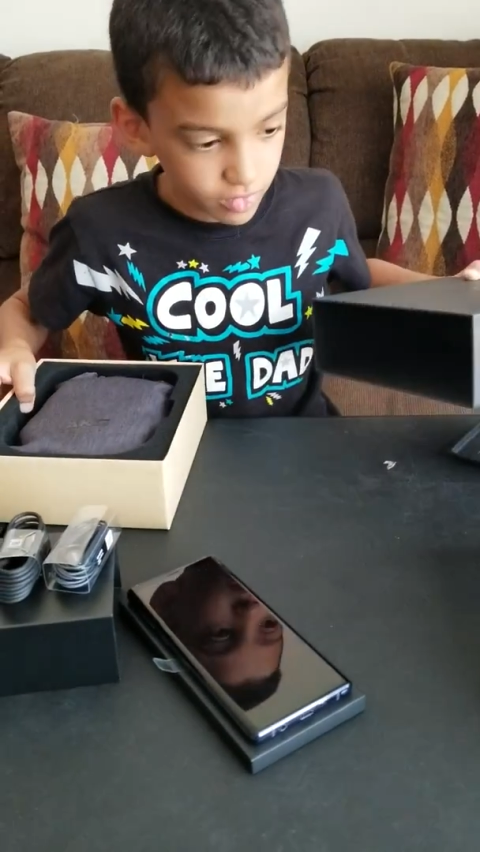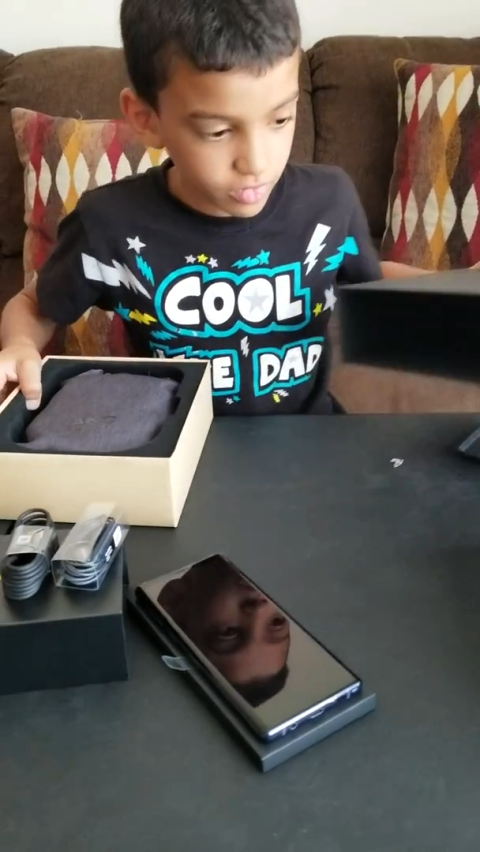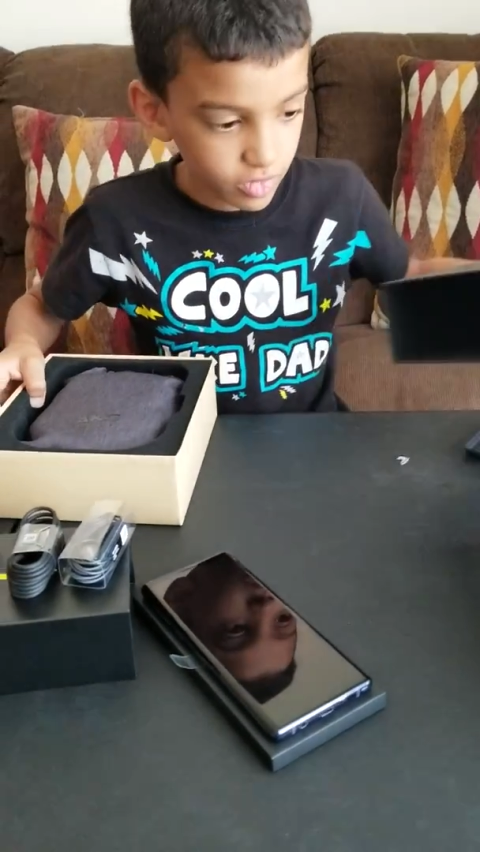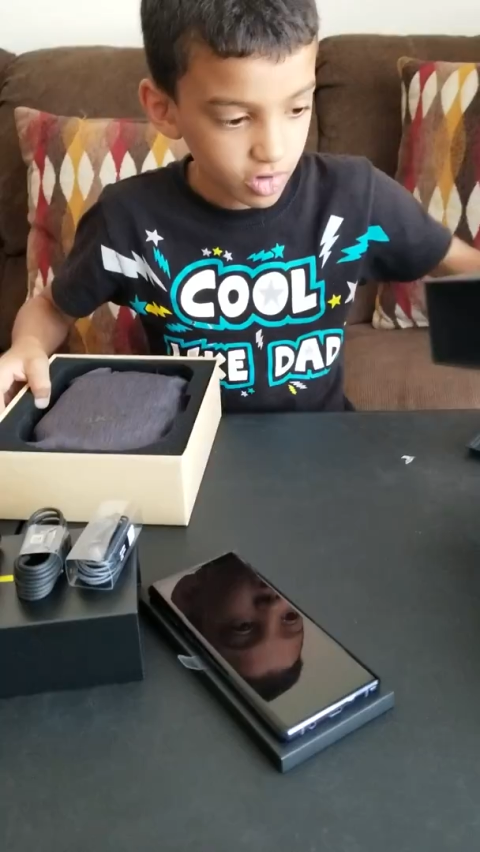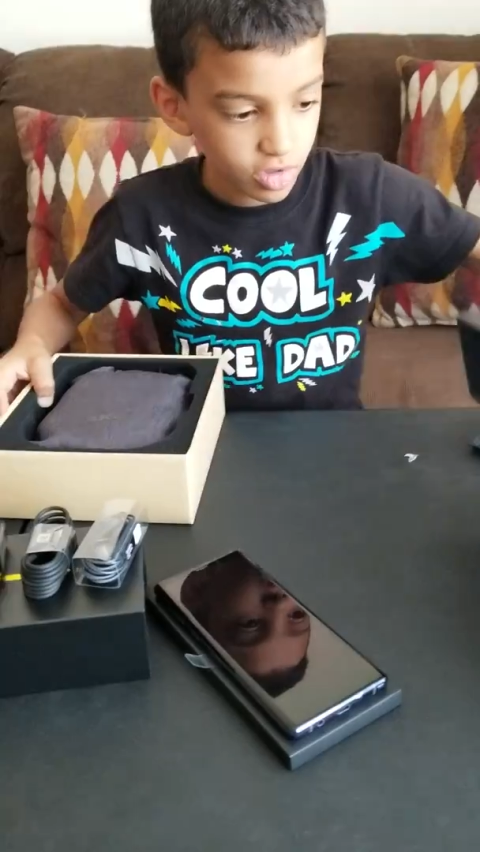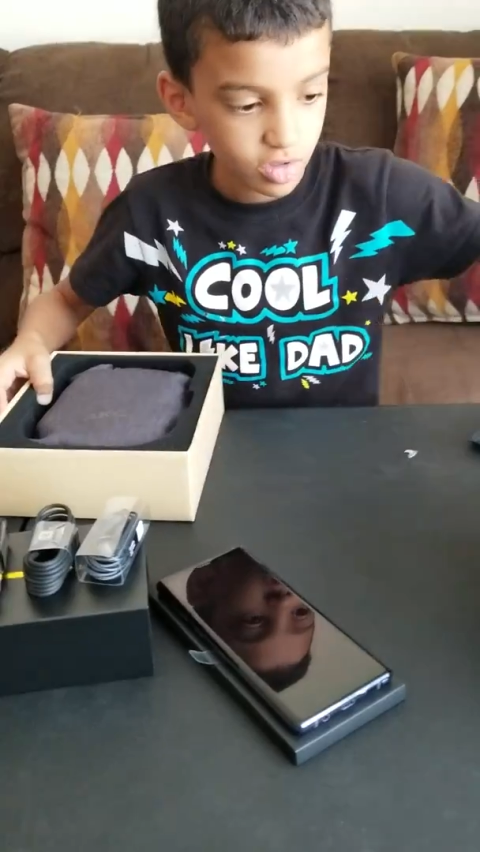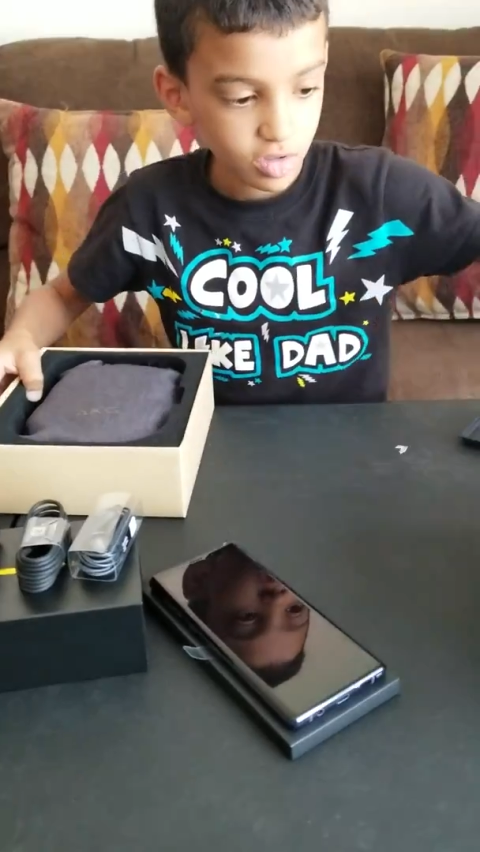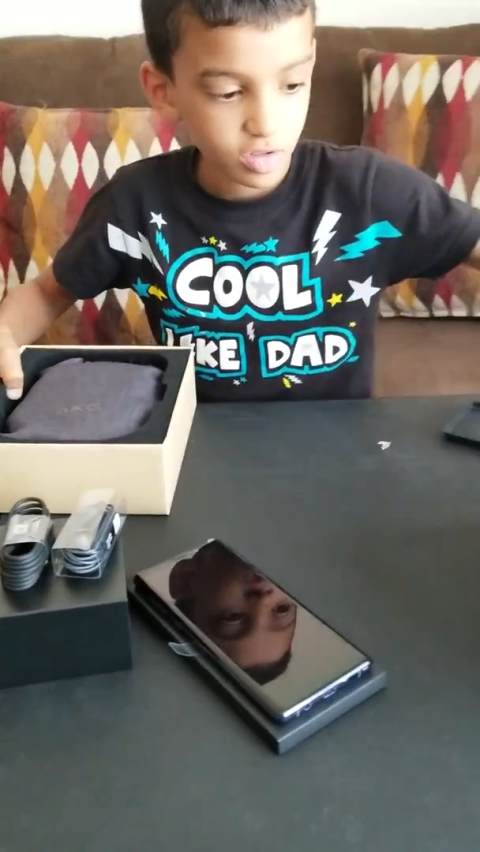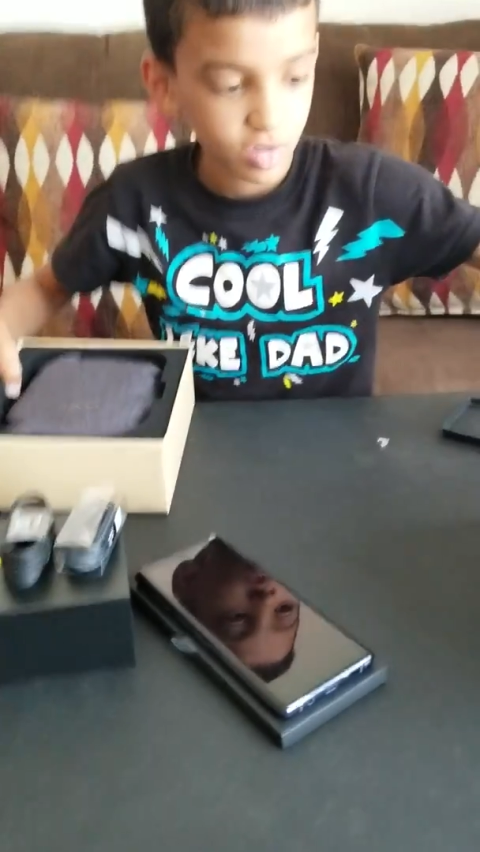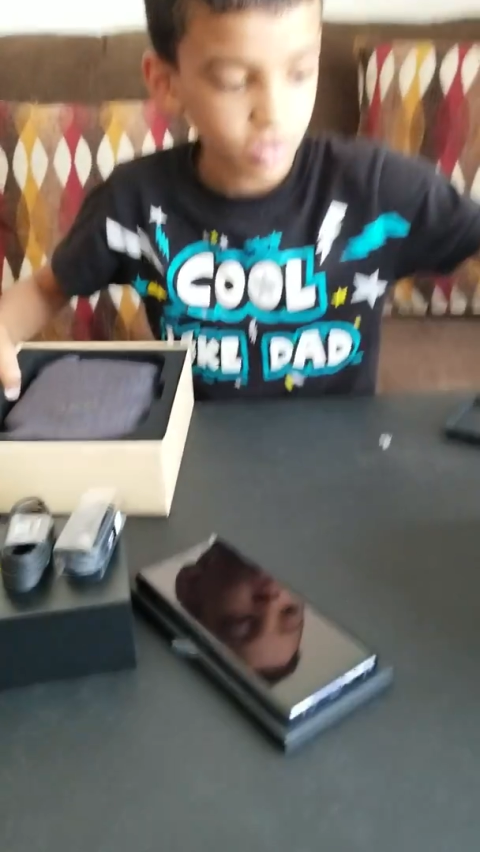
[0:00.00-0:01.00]
Okay,
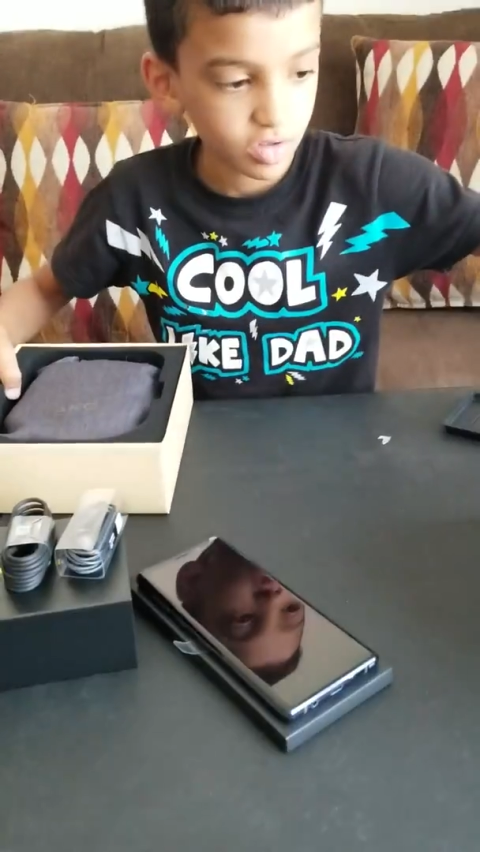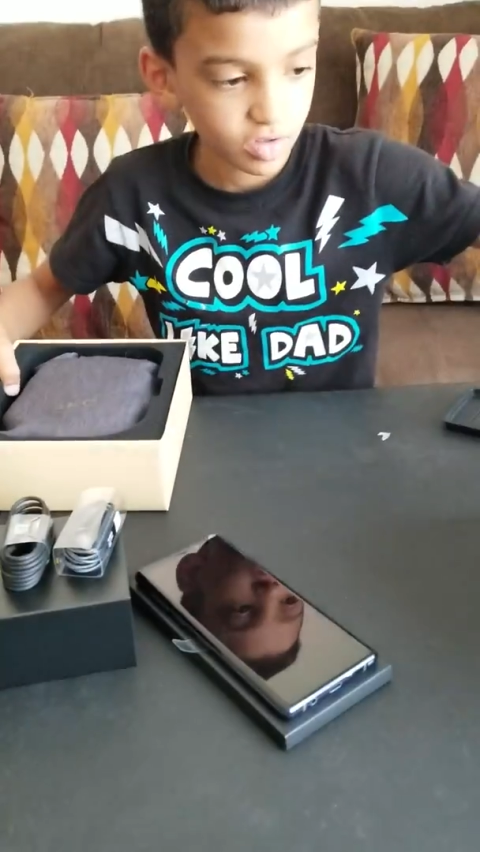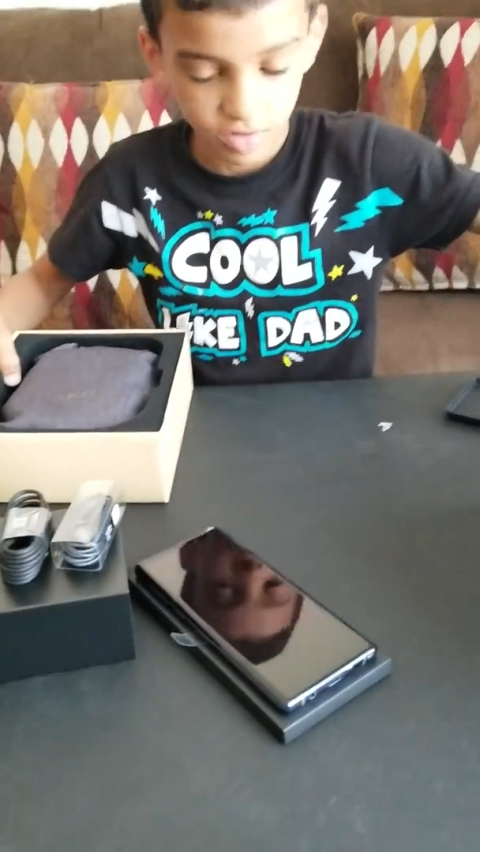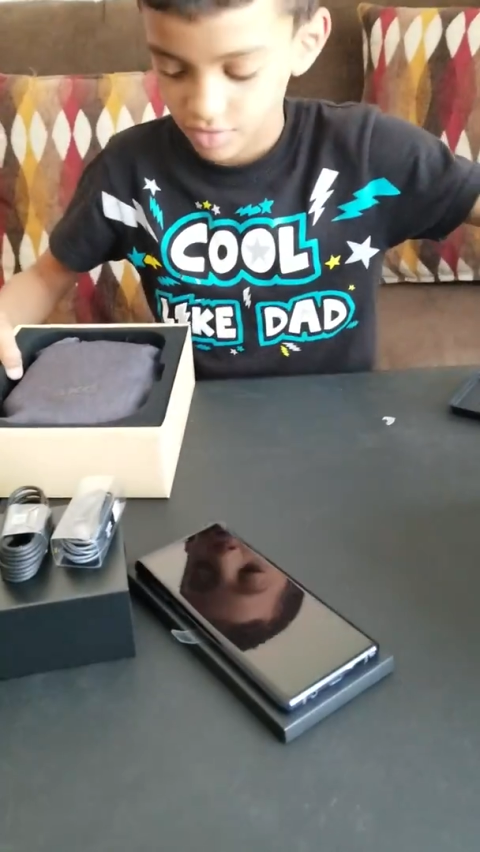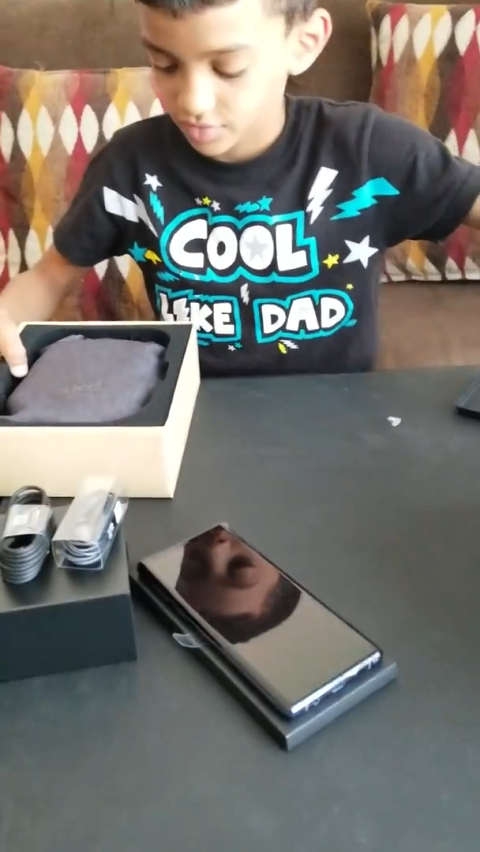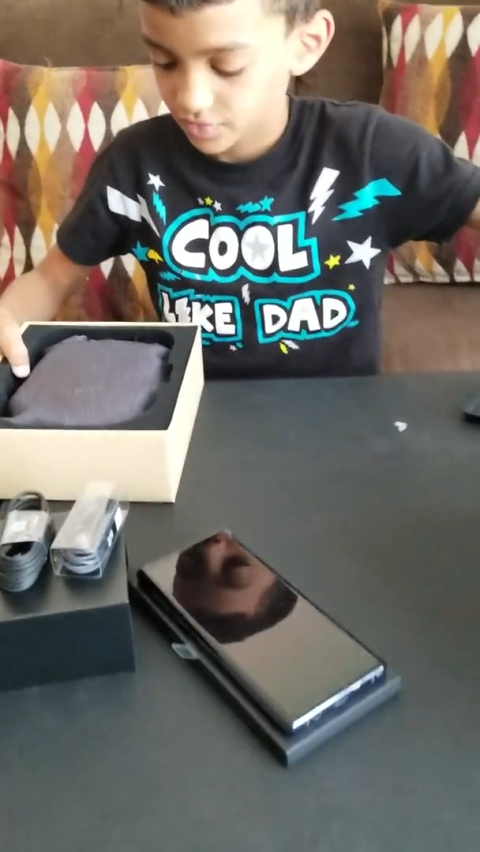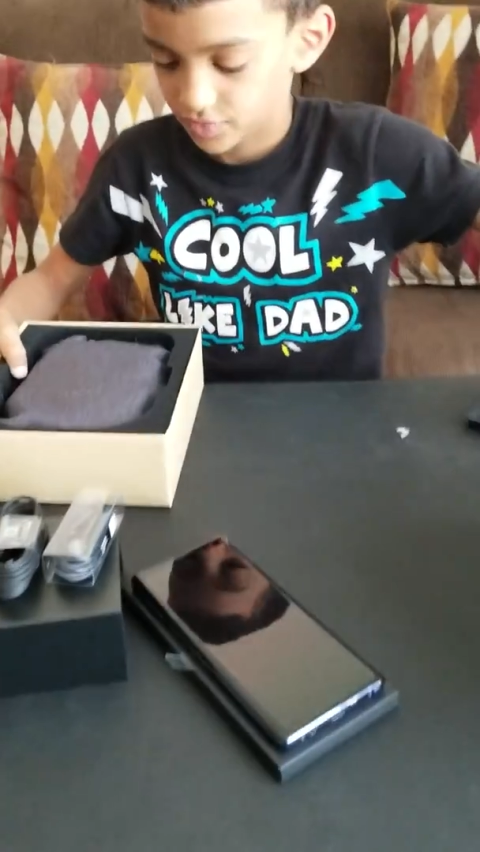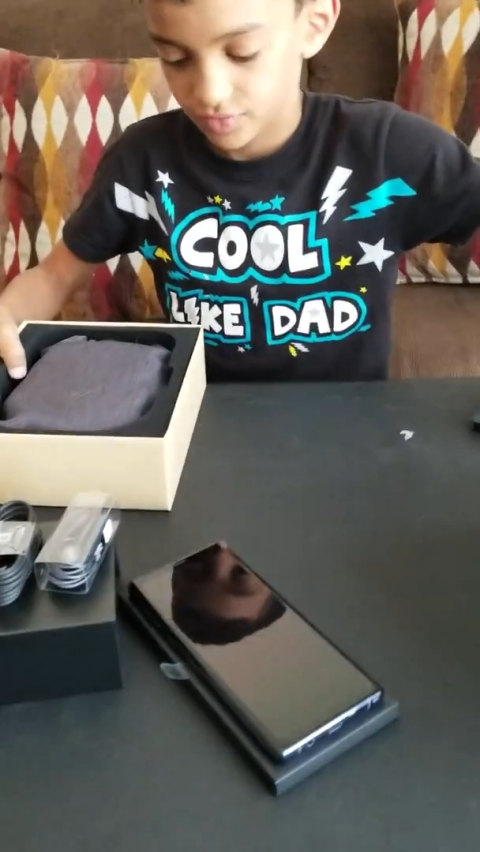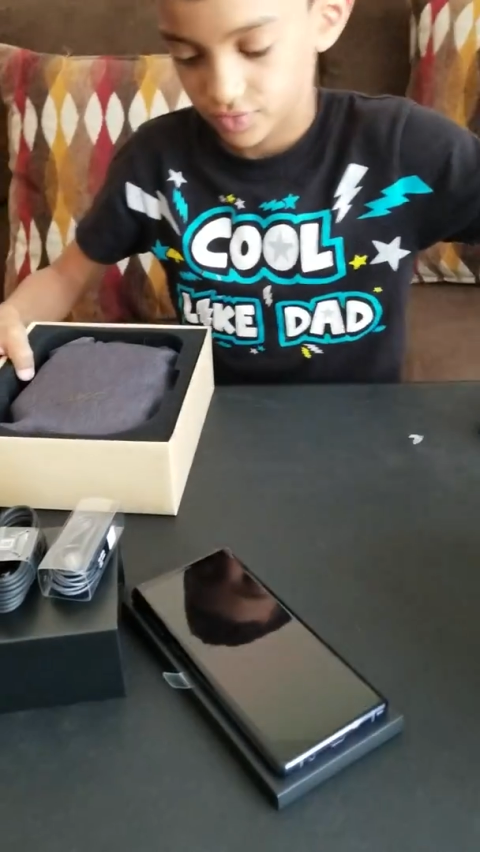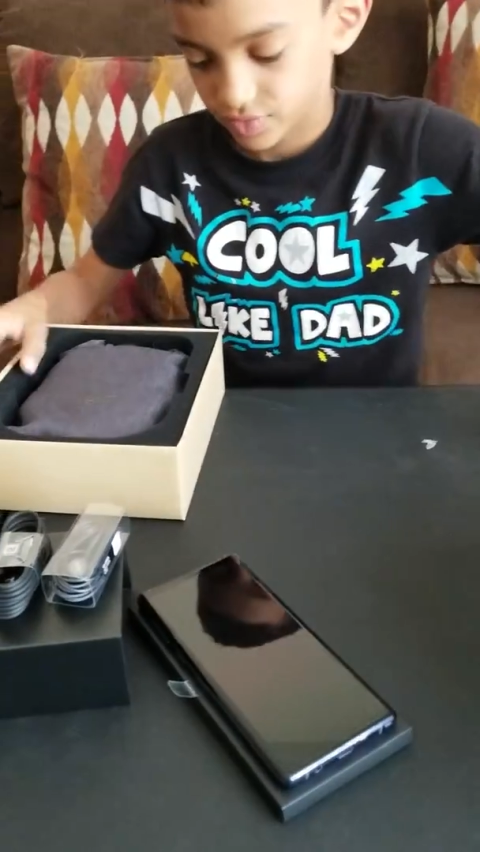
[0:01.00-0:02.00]
looks like they come in
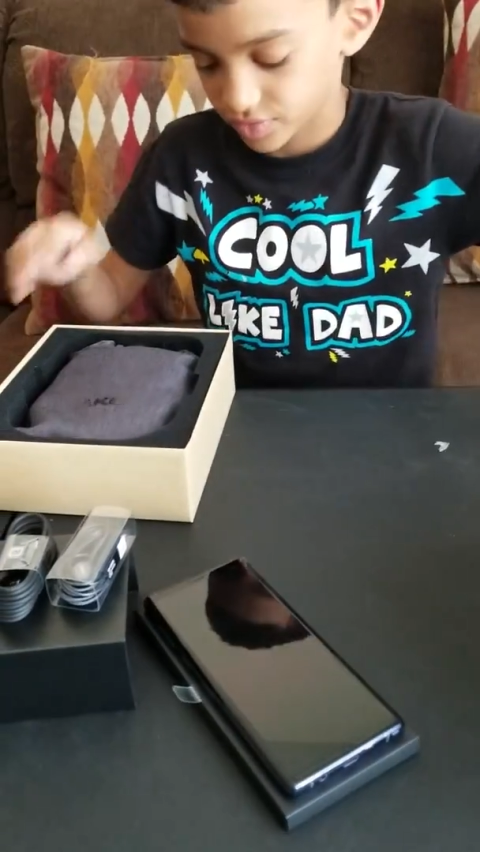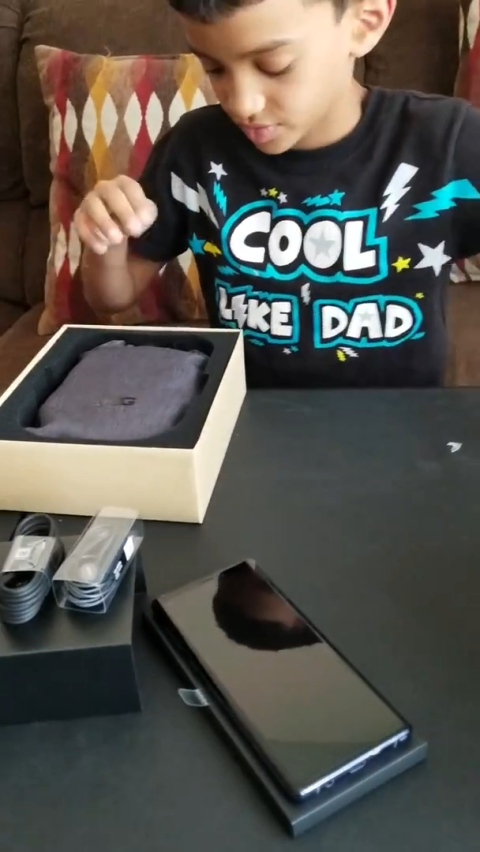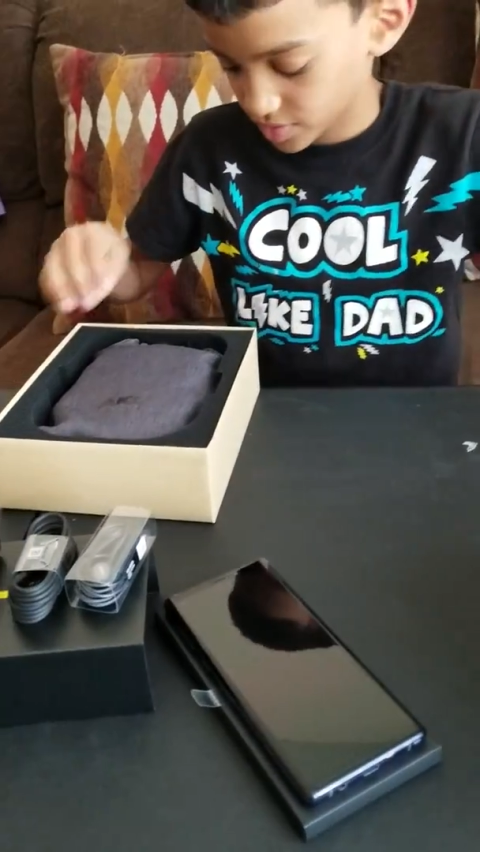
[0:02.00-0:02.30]
a